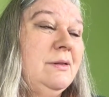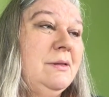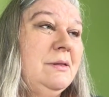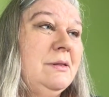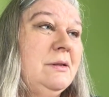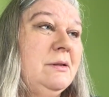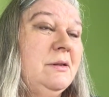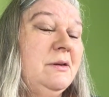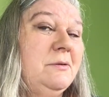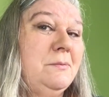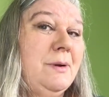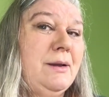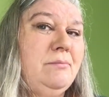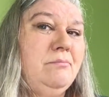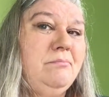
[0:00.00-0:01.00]
the Little
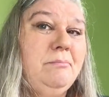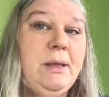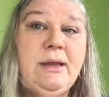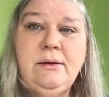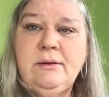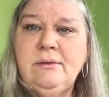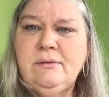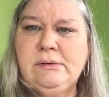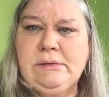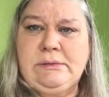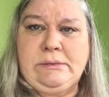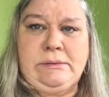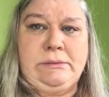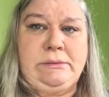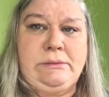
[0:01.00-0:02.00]
Red Mitten,
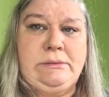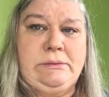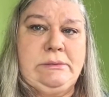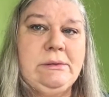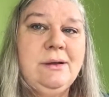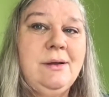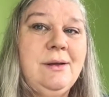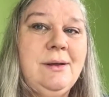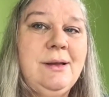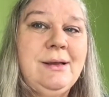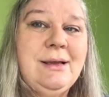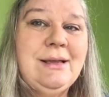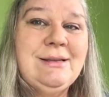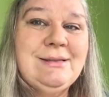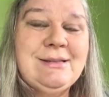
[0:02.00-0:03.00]

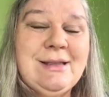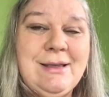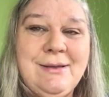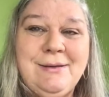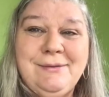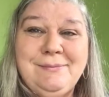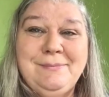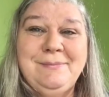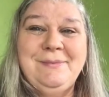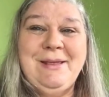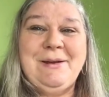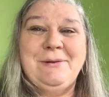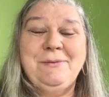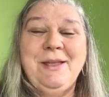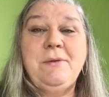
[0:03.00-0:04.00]
because, you
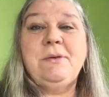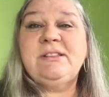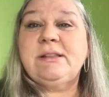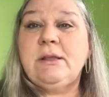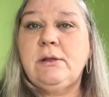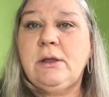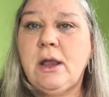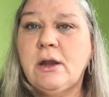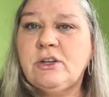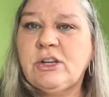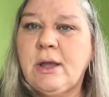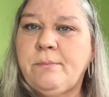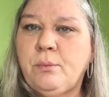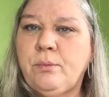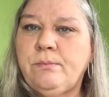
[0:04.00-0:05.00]
know, it was Little Yarn
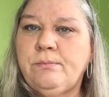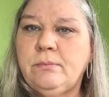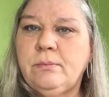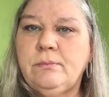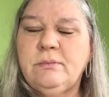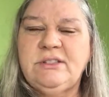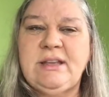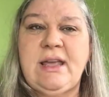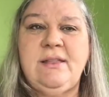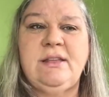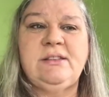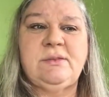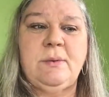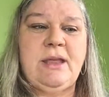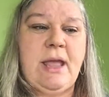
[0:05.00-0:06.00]
Shop Day
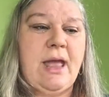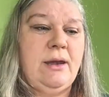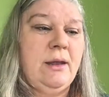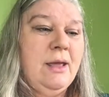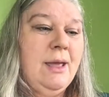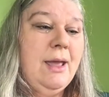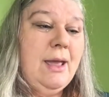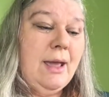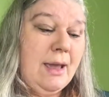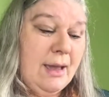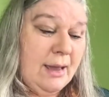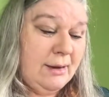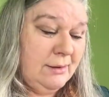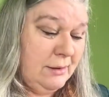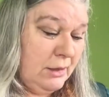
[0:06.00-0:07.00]
this weekend,
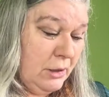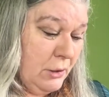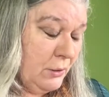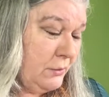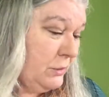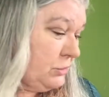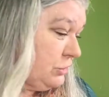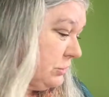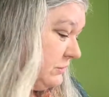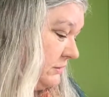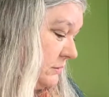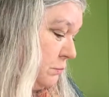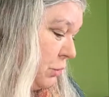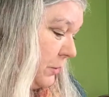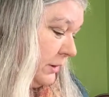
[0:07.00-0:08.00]
and, you know, you should
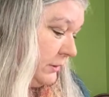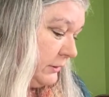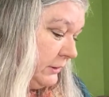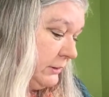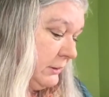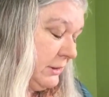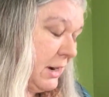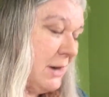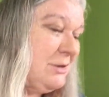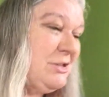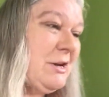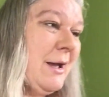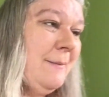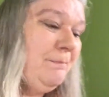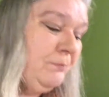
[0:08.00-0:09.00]
support your little yarn
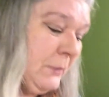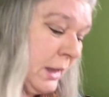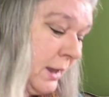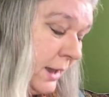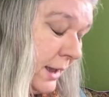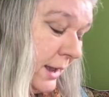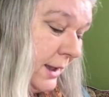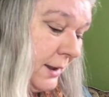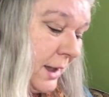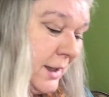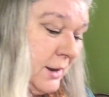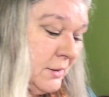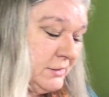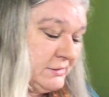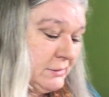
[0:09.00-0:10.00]
shop.
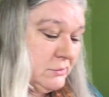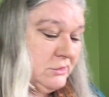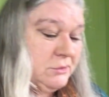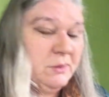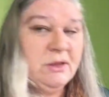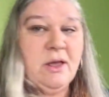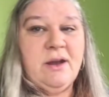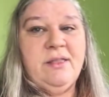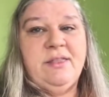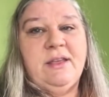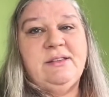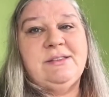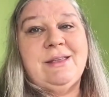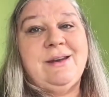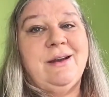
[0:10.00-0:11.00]
I also do a lot of
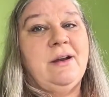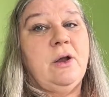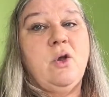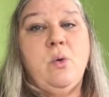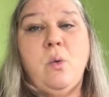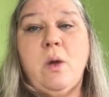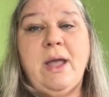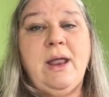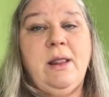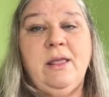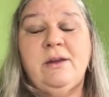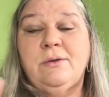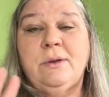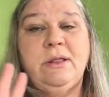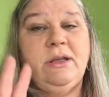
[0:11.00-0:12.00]
things that are quite
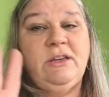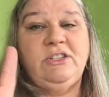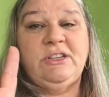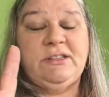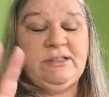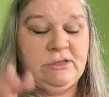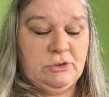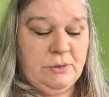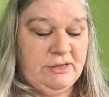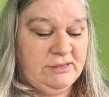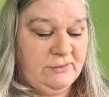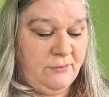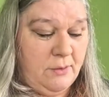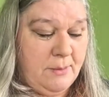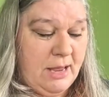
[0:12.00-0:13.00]
literally just
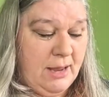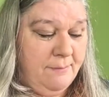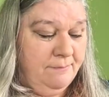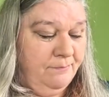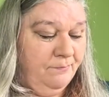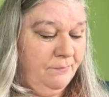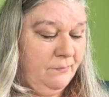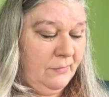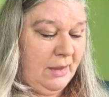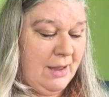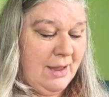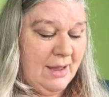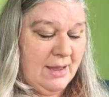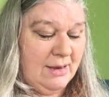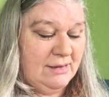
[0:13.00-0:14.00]
treats for me,
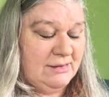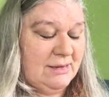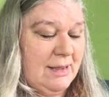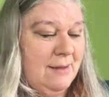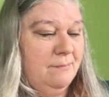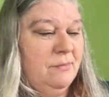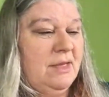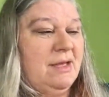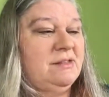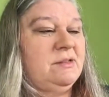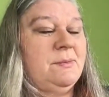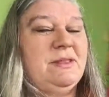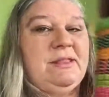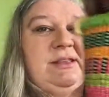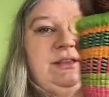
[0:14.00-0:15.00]
and that's
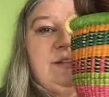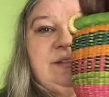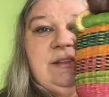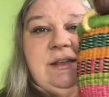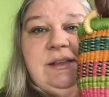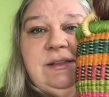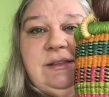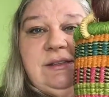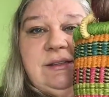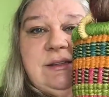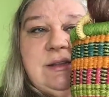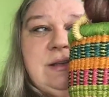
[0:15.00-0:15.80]
what this is.